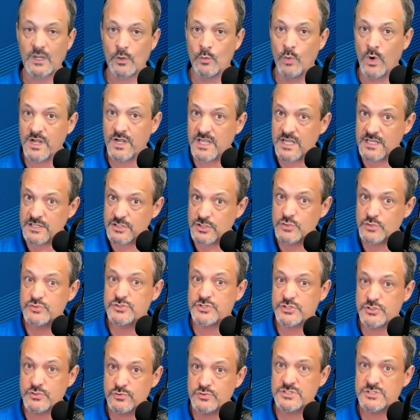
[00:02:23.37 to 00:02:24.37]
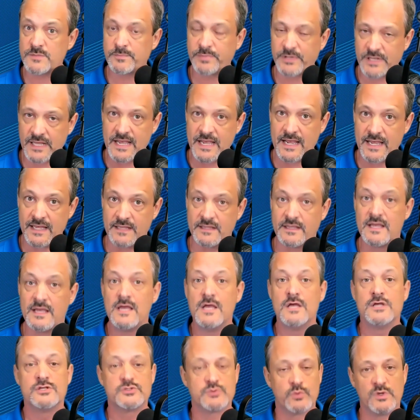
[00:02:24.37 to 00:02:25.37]
What can you do to plan?
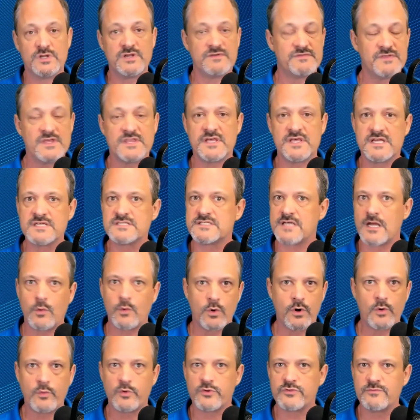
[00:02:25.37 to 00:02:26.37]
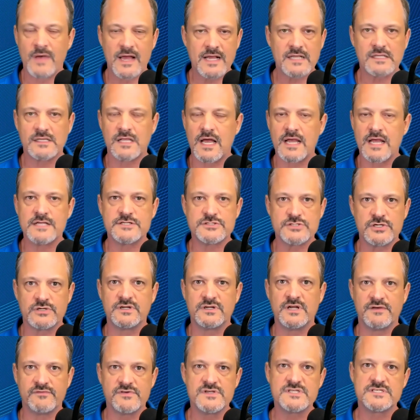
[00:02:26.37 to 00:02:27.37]
It's one of the things I work with my clients
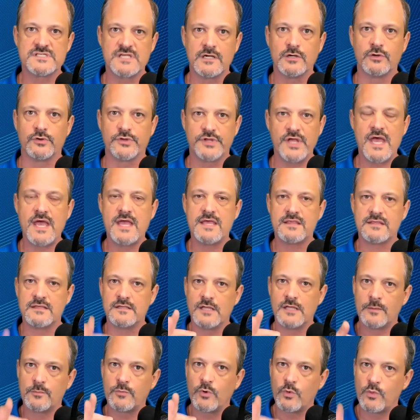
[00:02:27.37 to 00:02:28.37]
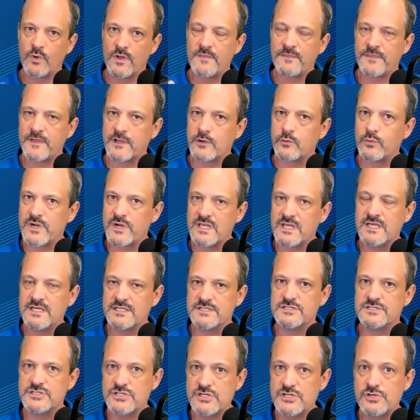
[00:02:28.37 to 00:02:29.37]
on every single day. The number one thing we
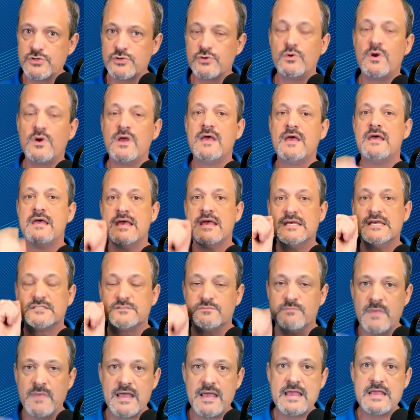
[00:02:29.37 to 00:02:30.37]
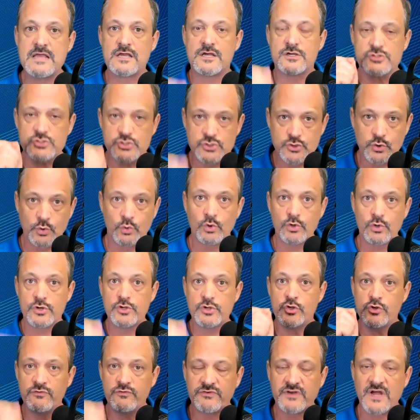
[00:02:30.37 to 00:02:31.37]
need to do is make sure
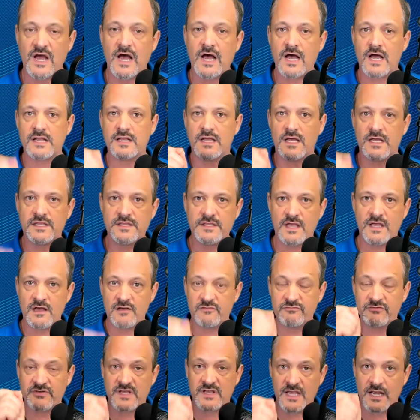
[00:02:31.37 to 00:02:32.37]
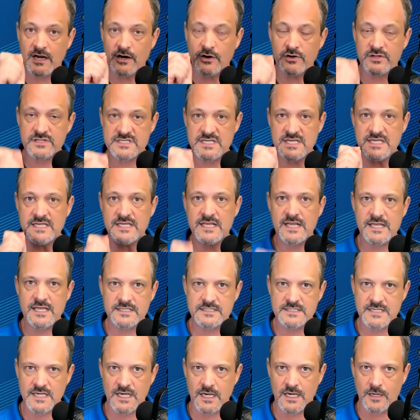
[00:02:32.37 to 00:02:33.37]
you've got enough guaranteed
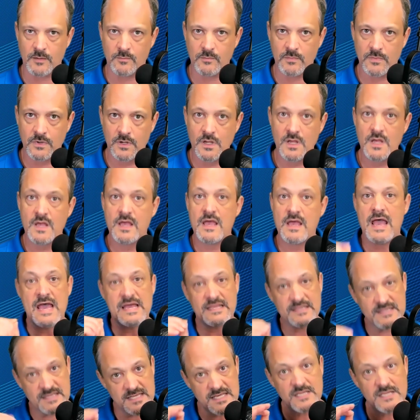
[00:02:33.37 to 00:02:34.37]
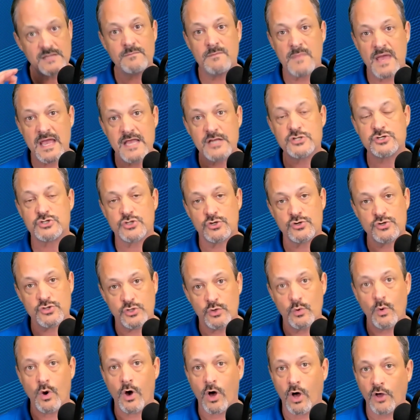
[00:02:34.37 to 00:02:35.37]
income. And then make sure
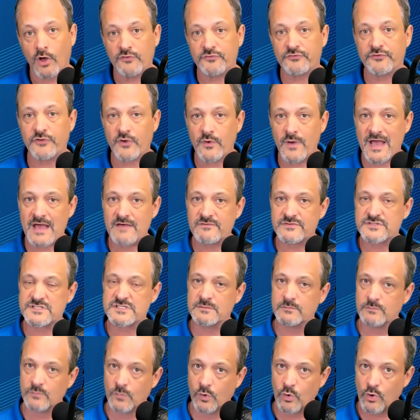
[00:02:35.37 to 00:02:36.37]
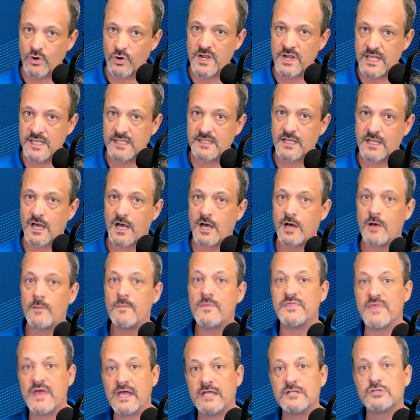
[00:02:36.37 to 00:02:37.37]
you also have some more
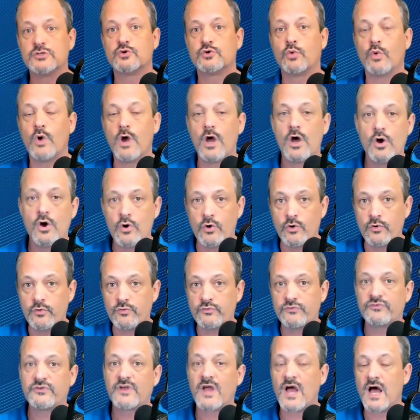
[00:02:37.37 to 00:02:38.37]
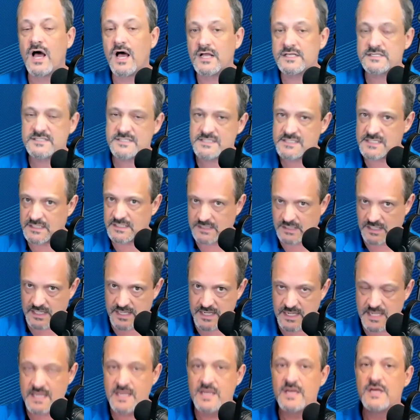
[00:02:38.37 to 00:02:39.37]
income that grows
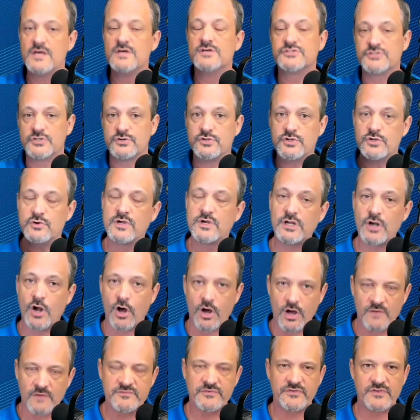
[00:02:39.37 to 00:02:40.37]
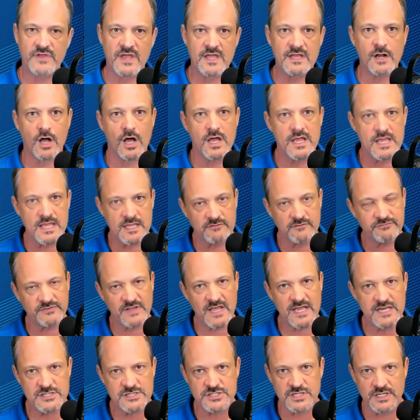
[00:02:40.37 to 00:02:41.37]
constantly so you can offset
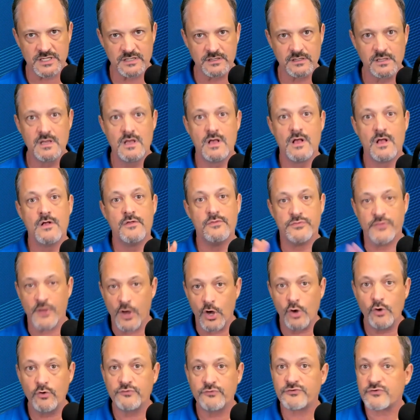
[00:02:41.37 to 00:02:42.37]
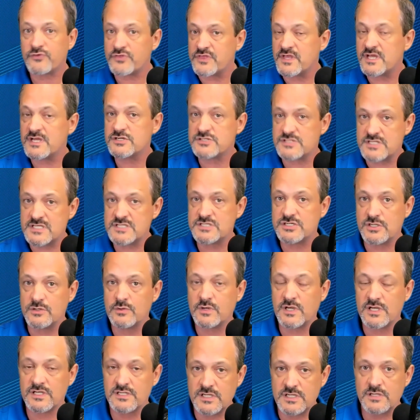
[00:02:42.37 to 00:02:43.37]
inflation. Those are things that
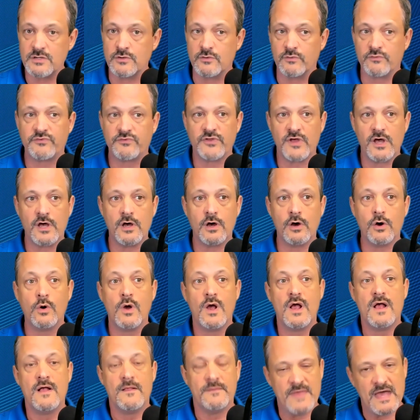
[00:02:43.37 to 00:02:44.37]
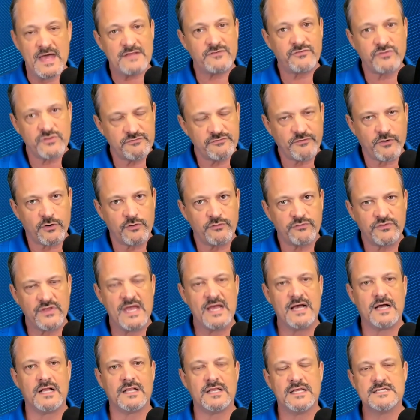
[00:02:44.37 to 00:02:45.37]
you can do. So that's the first
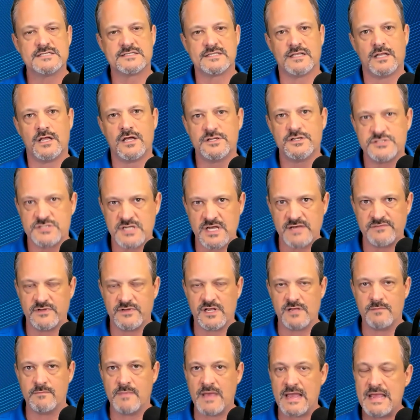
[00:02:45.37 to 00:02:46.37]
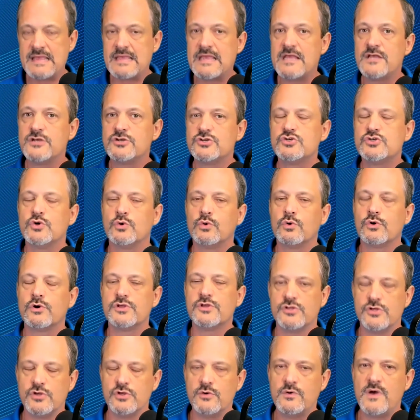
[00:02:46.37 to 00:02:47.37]
L, is longevity, making sure
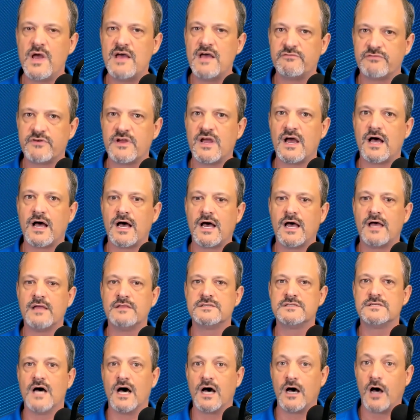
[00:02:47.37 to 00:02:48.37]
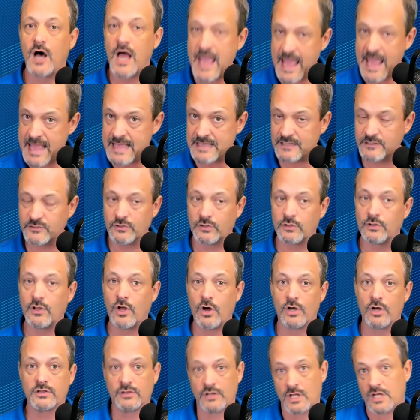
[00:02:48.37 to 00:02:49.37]
you have got a handle
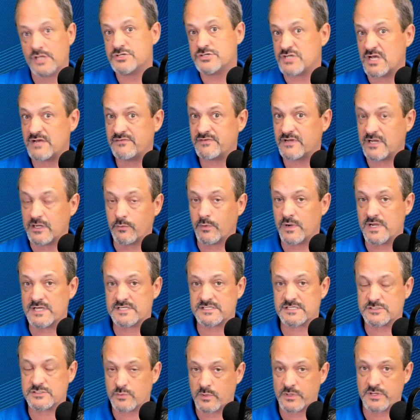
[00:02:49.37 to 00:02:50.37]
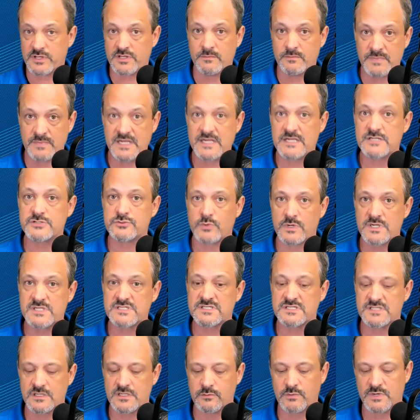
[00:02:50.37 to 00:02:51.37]
on longevity risk. It's one of the biggest
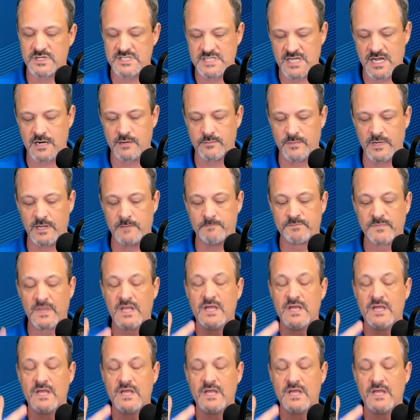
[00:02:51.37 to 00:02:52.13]
risks in retirement.